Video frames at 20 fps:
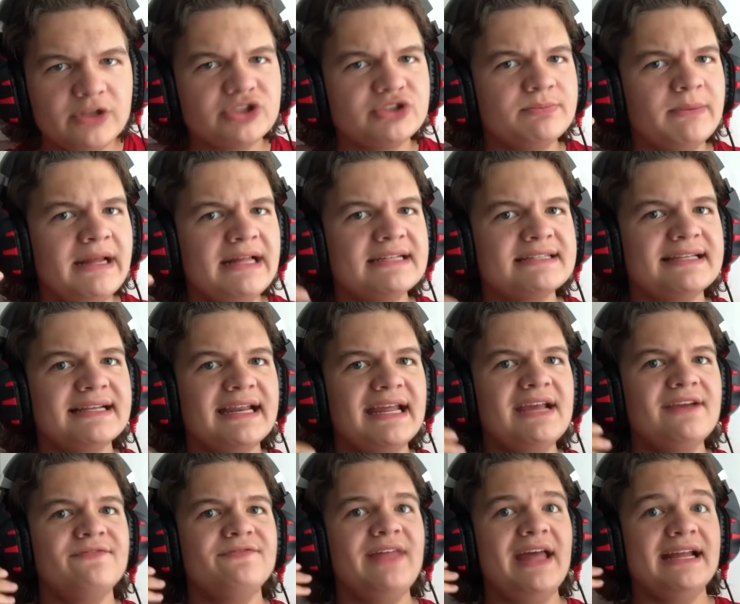means that
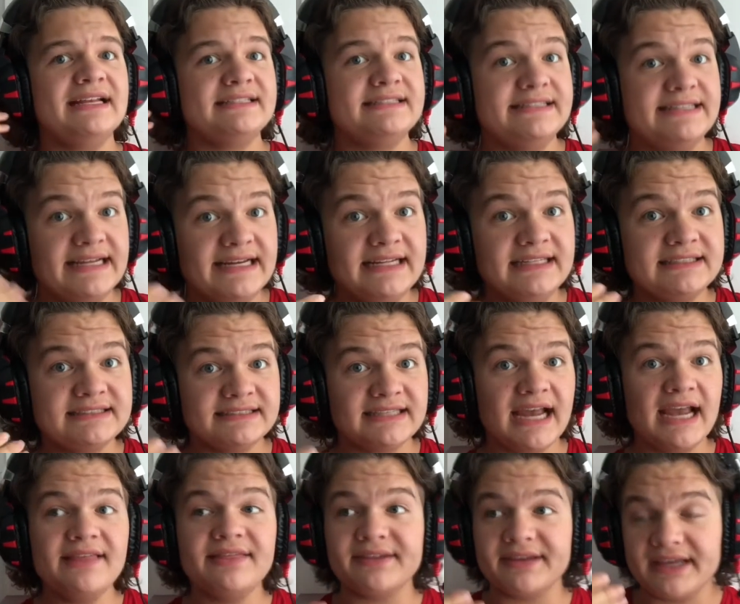if they did
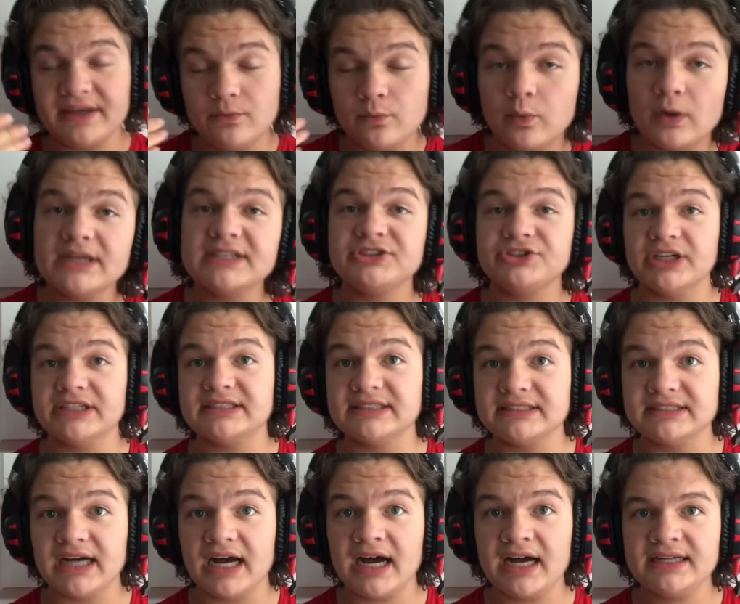say that he was
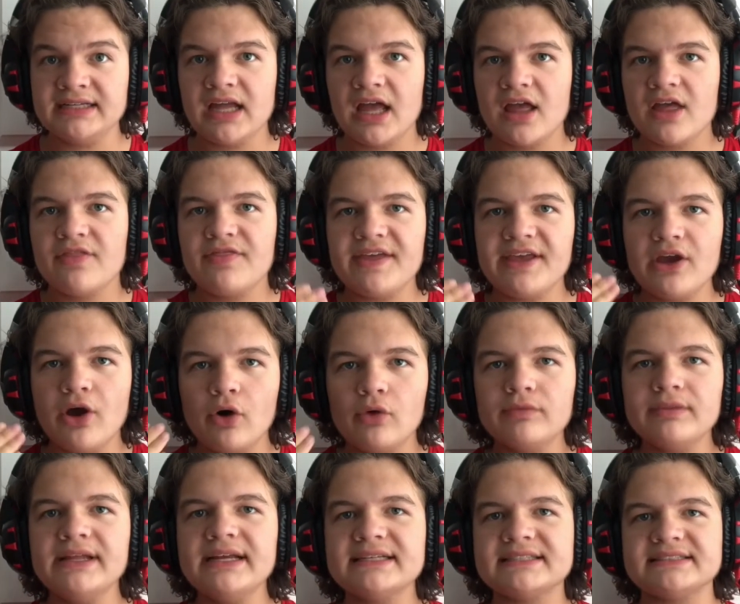Jason Todd, the
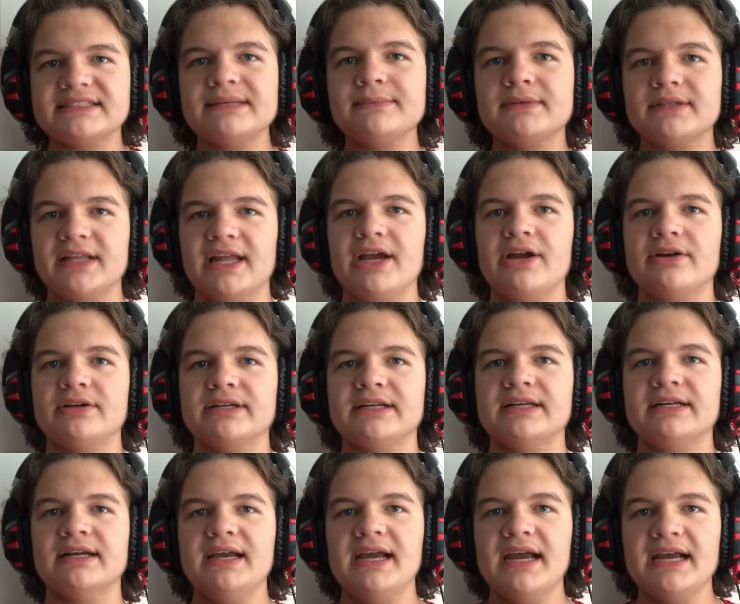only
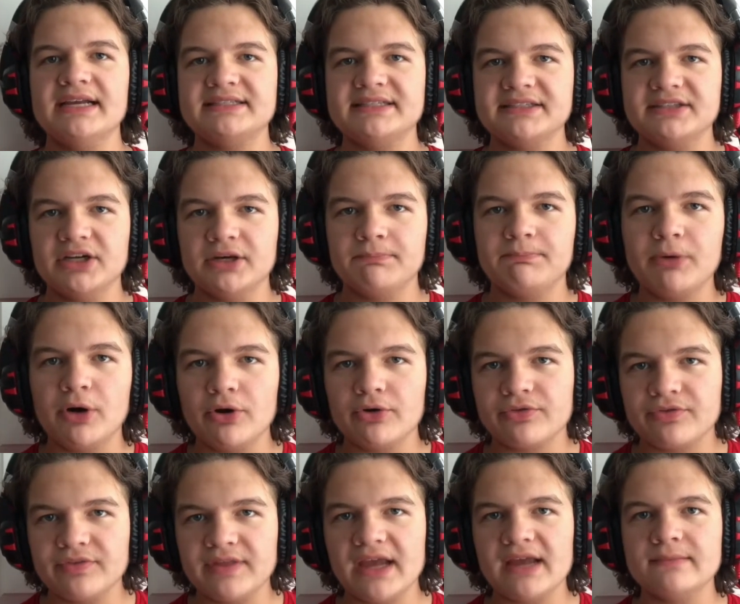similarity is that they're
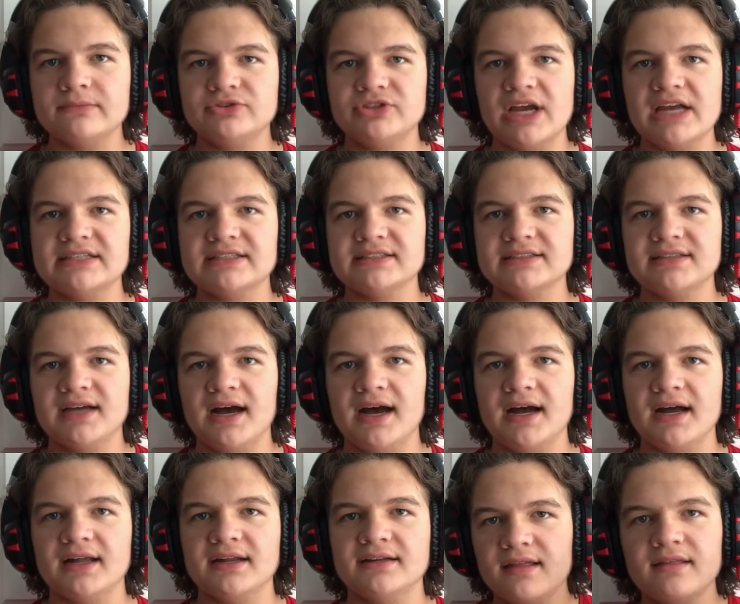both named Jason
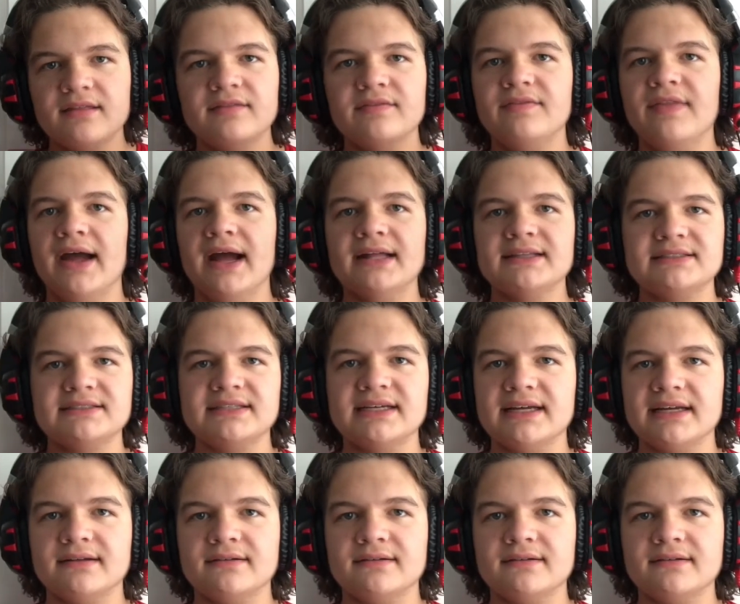Todd. That's it.